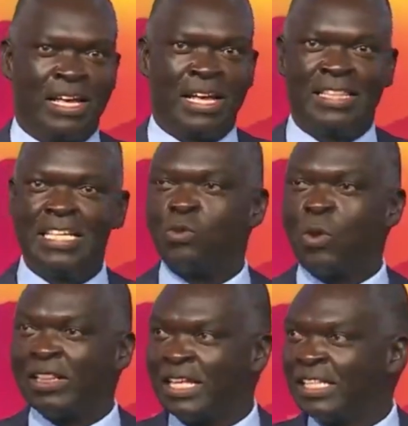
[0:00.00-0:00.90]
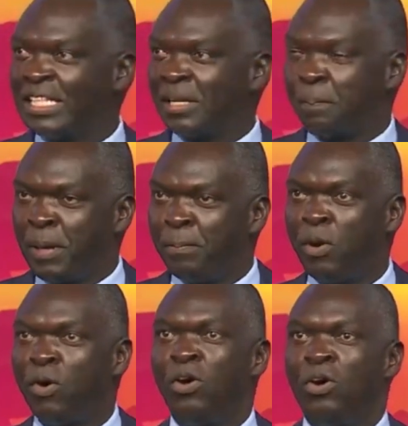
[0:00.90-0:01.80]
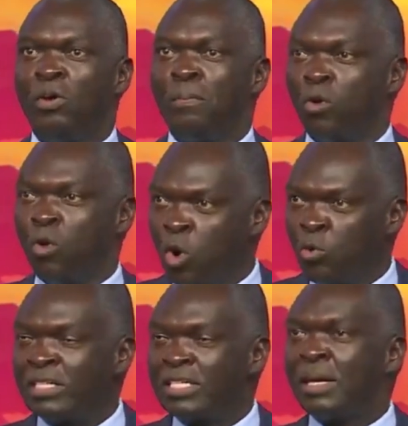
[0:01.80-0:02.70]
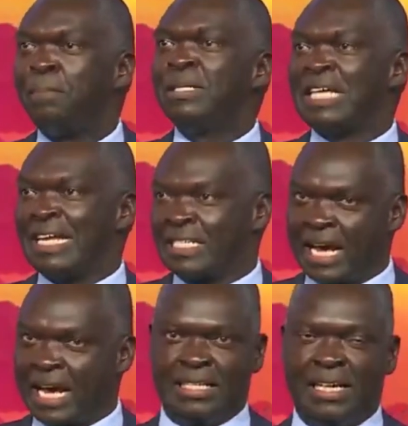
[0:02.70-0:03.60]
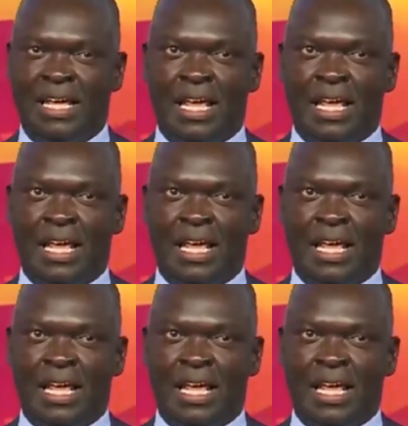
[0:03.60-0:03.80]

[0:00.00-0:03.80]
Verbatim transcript: And this is one thing that people always keep misunderstanding.